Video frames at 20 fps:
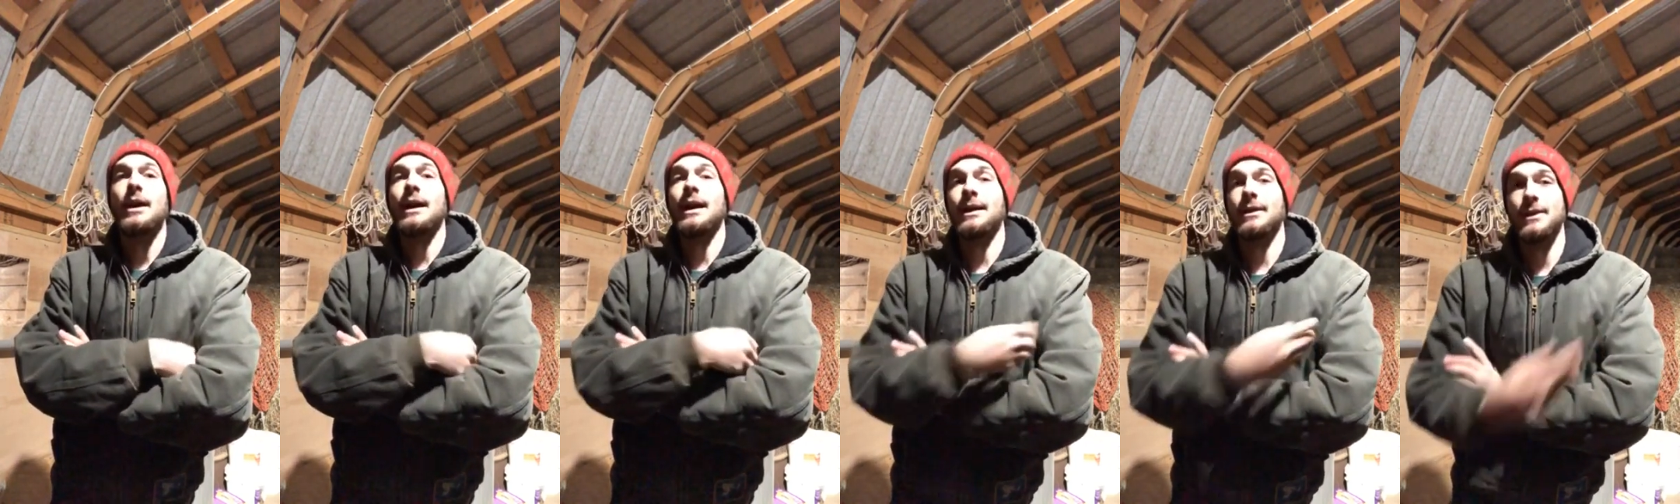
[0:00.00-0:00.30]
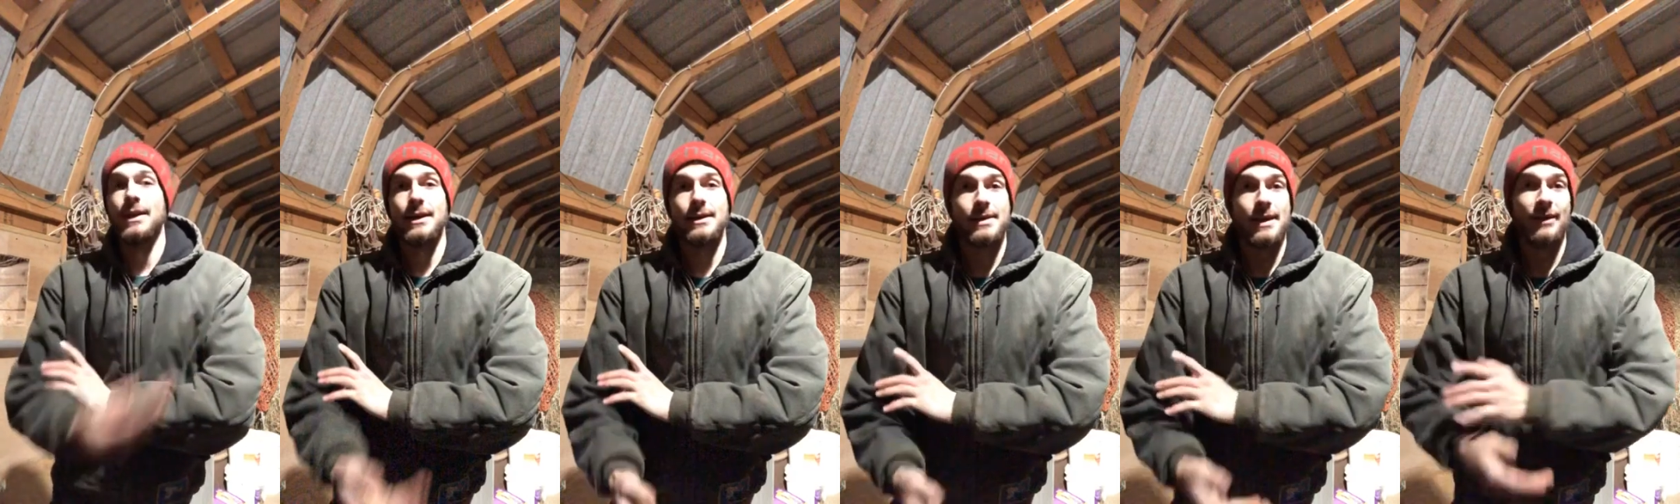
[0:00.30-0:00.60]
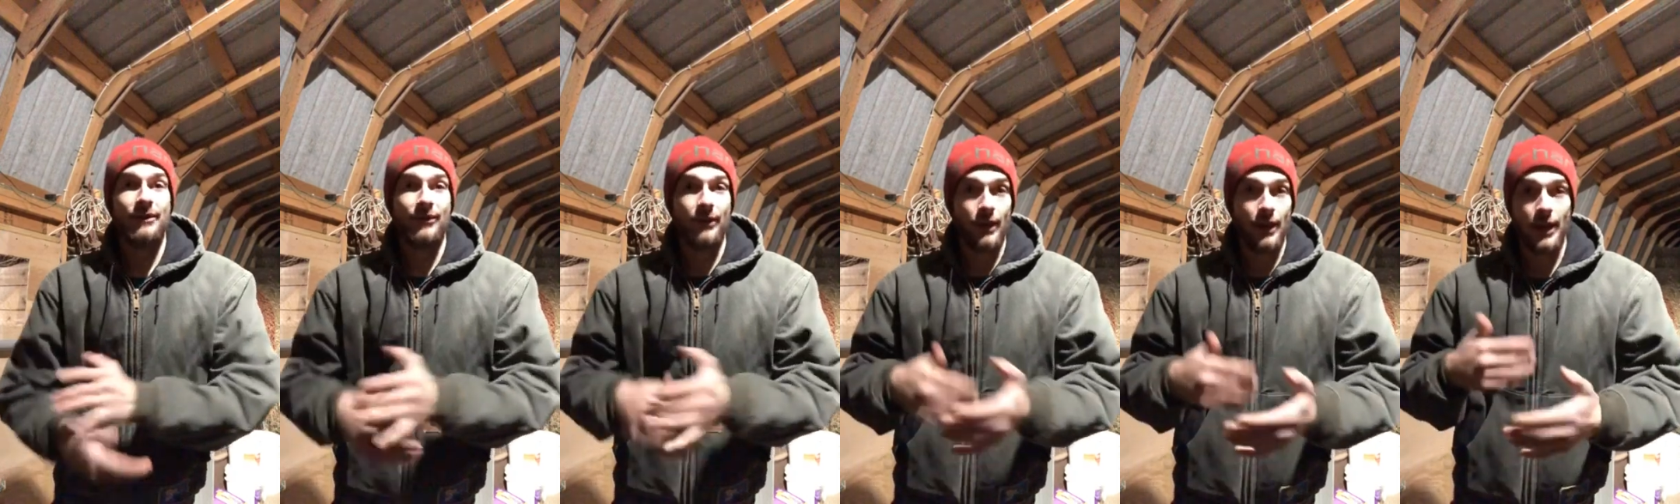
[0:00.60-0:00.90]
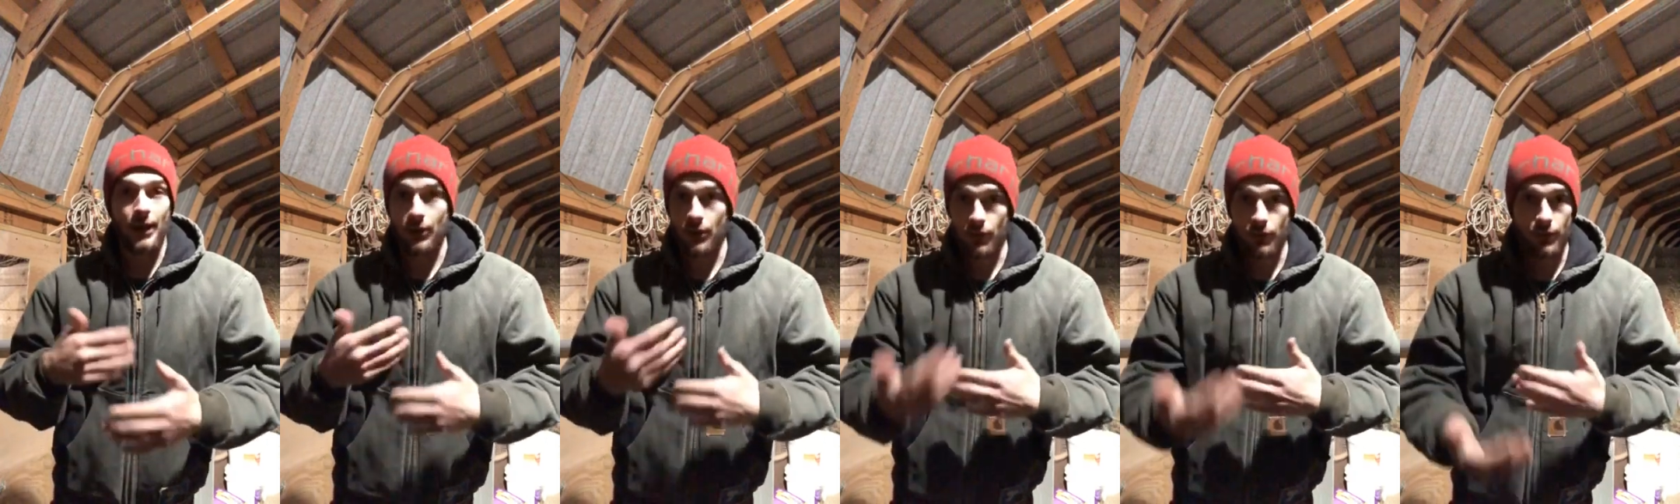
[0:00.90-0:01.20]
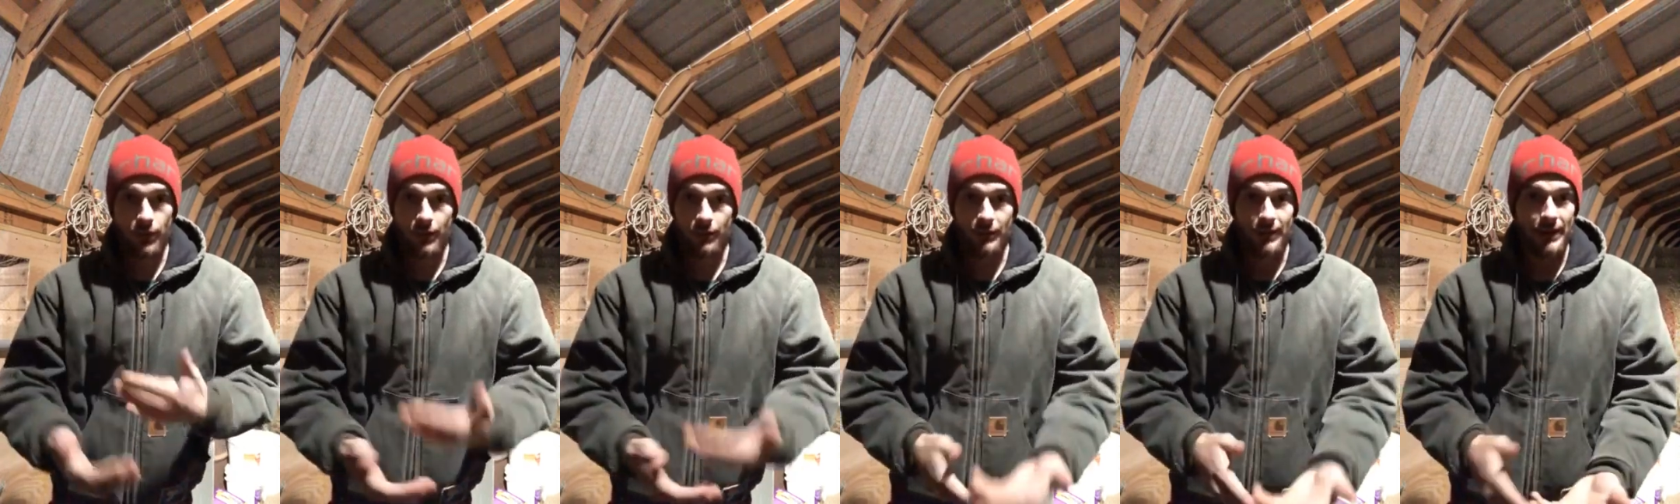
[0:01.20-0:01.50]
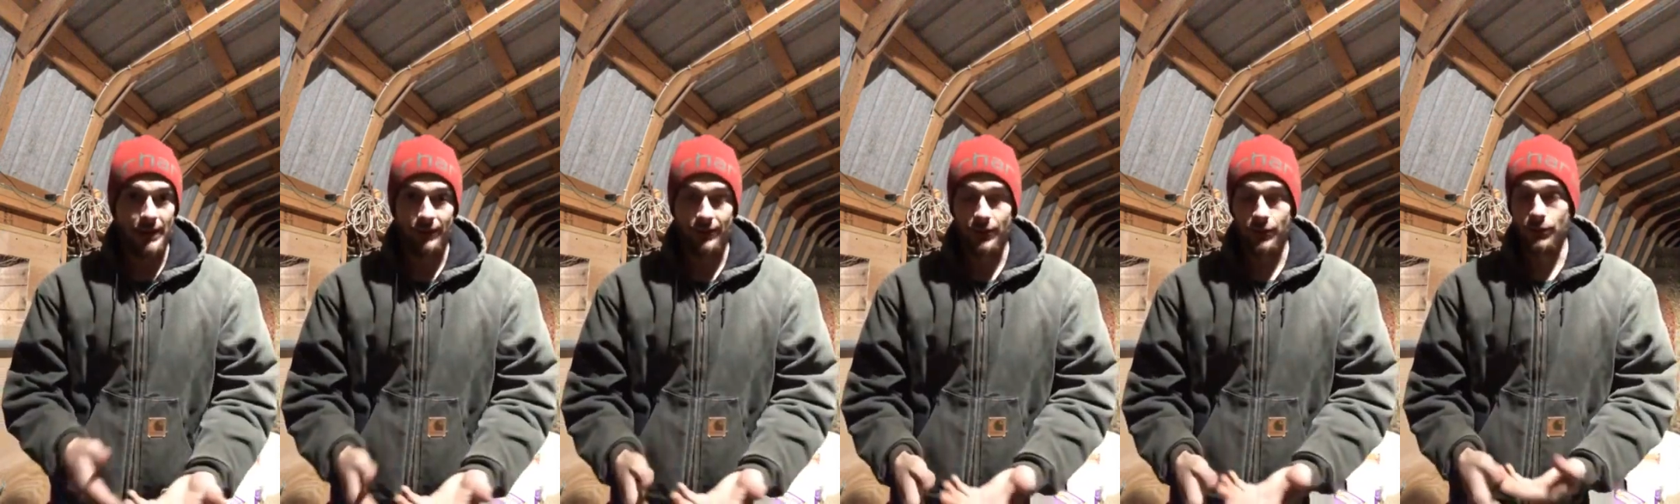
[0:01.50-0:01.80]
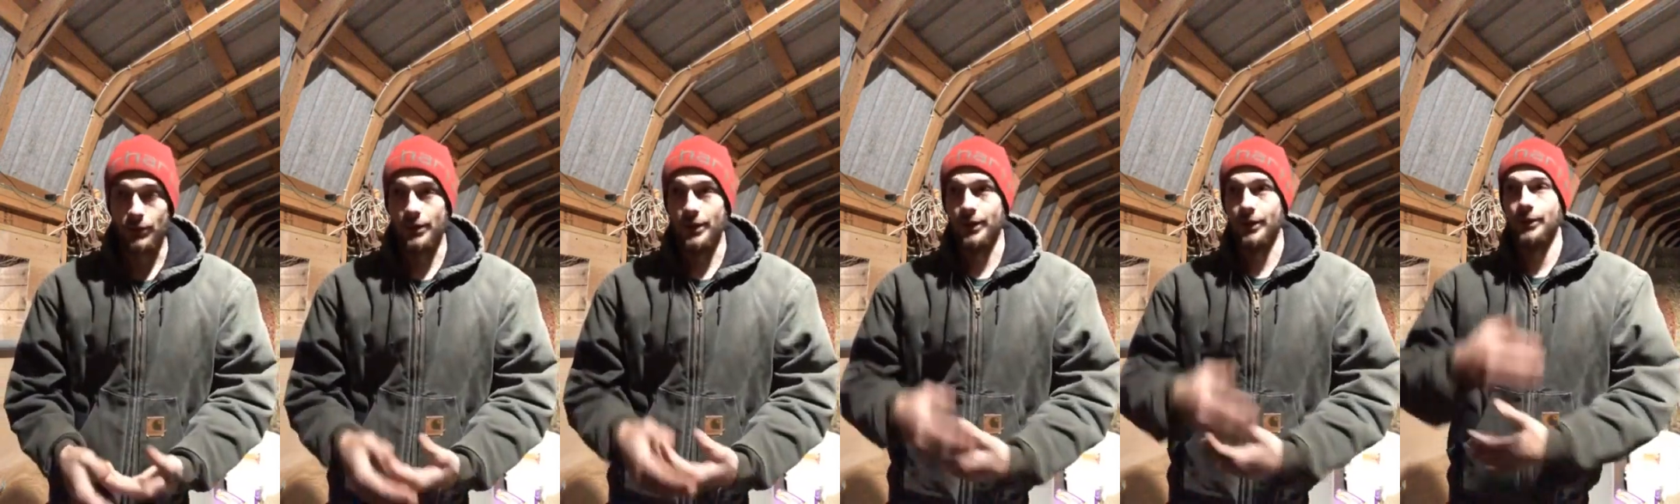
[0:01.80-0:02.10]
unless I feel like recording one after
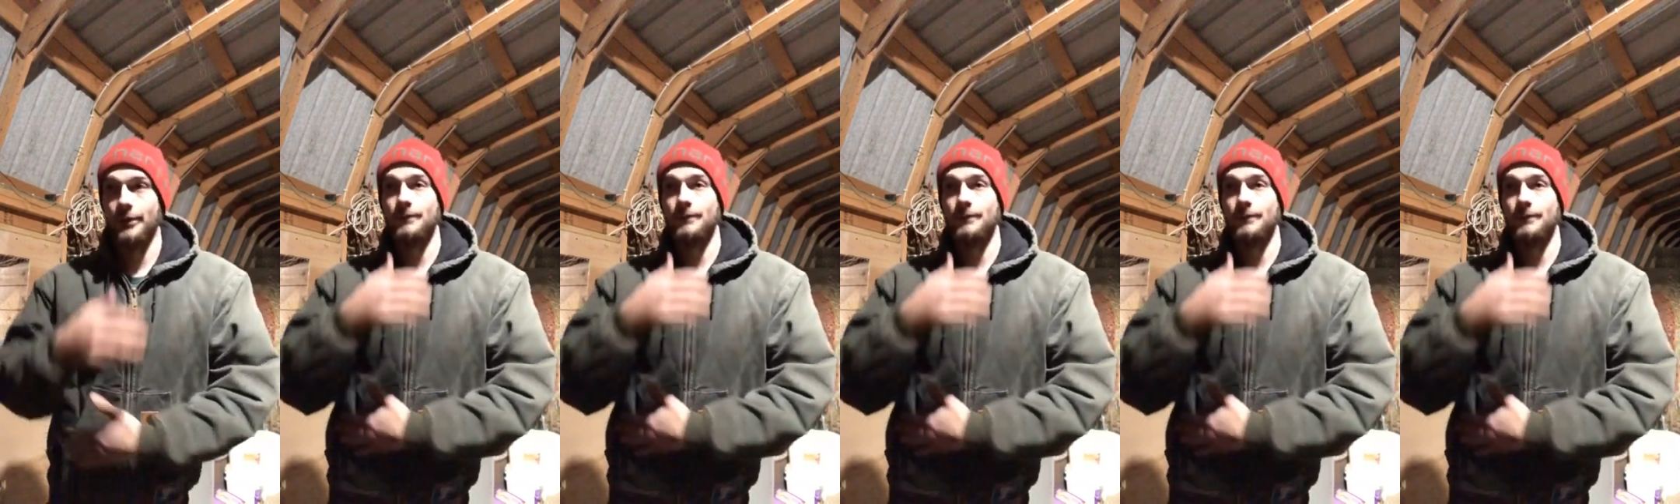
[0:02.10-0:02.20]
work.